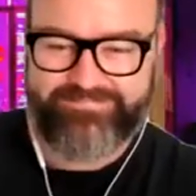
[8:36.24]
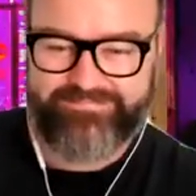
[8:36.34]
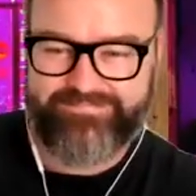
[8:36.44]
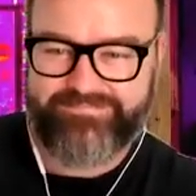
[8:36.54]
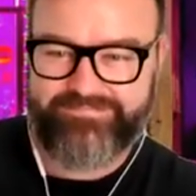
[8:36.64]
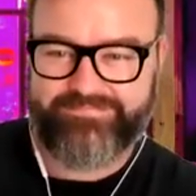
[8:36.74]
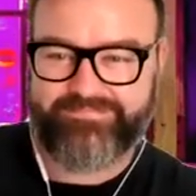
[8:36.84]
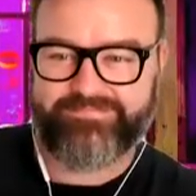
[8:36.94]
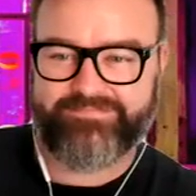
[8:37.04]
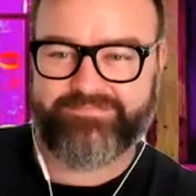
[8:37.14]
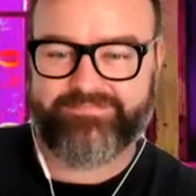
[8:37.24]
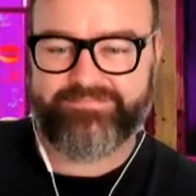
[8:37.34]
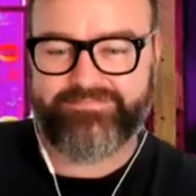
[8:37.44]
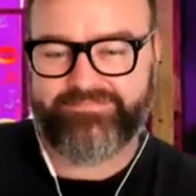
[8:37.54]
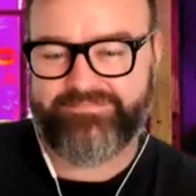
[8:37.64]

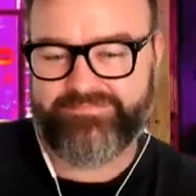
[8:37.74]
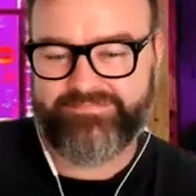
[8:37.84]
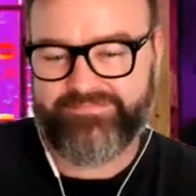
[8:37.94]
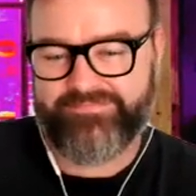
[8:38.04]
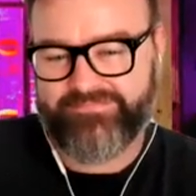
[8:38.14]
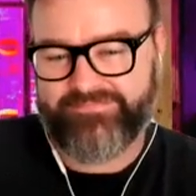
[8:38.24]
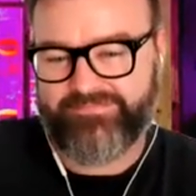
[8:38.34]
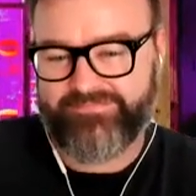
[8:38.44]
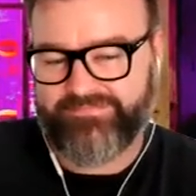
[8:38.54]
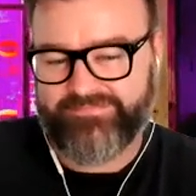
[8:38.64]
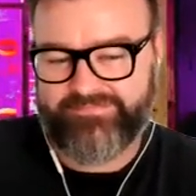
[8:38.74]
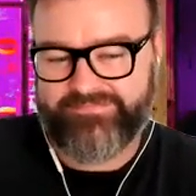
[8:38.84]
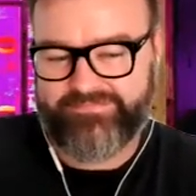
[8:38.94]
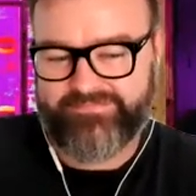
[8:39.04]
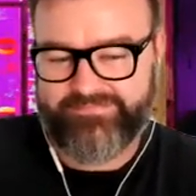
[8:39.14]

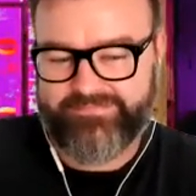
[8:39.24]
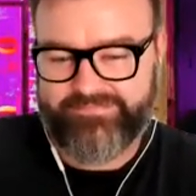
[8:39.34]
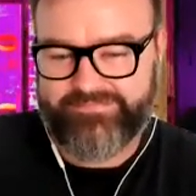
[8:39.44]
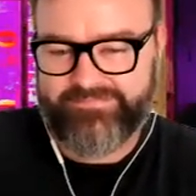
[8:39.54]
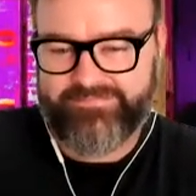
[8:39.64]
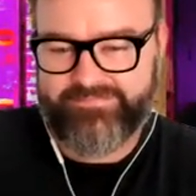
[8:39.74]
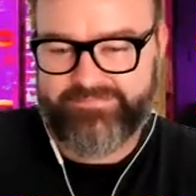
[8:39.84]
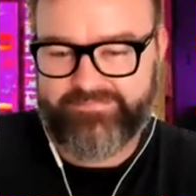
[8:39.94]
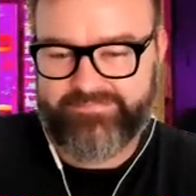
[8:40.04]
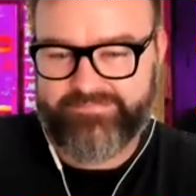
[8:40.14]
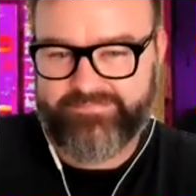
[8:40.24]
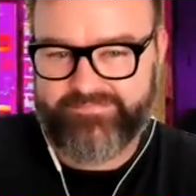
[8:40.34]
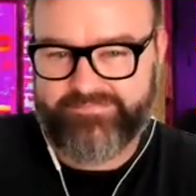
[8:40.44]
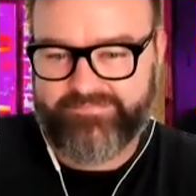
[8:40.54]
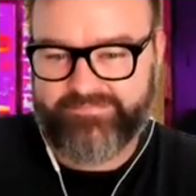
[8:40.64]

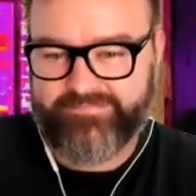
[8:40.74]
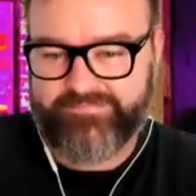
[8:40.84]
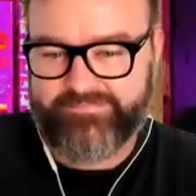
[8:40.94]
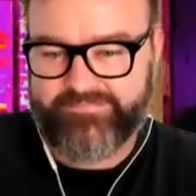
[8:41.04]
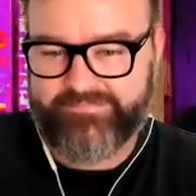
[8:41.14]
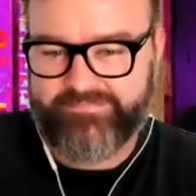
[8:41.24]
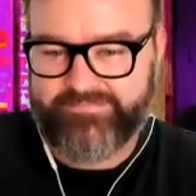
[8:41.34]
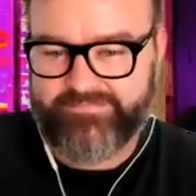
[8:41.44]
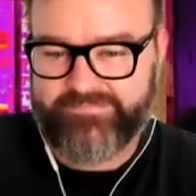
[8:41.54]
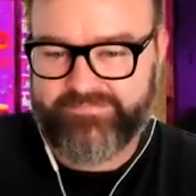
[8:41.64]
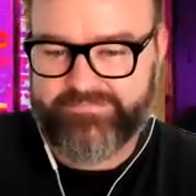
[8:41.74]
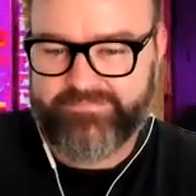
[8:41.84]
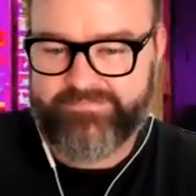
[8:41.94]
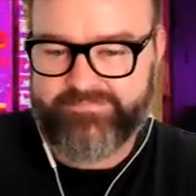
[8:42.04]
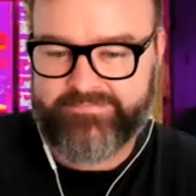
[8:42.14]

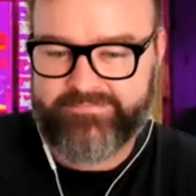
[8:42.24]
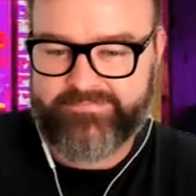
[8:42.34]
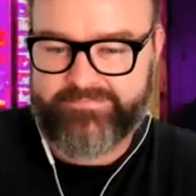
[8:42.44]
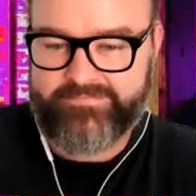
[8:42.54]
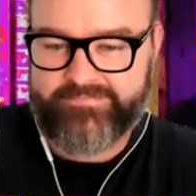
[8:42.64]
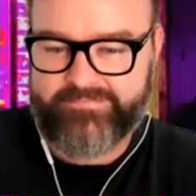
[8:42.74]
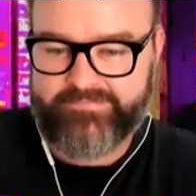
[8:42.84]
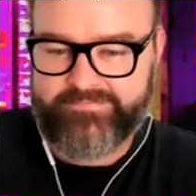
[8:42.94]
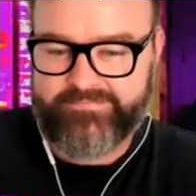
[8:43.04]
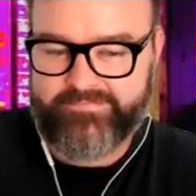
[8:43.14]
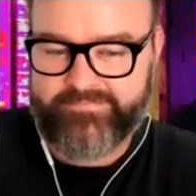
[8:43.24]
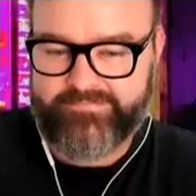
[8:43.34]
[no speech]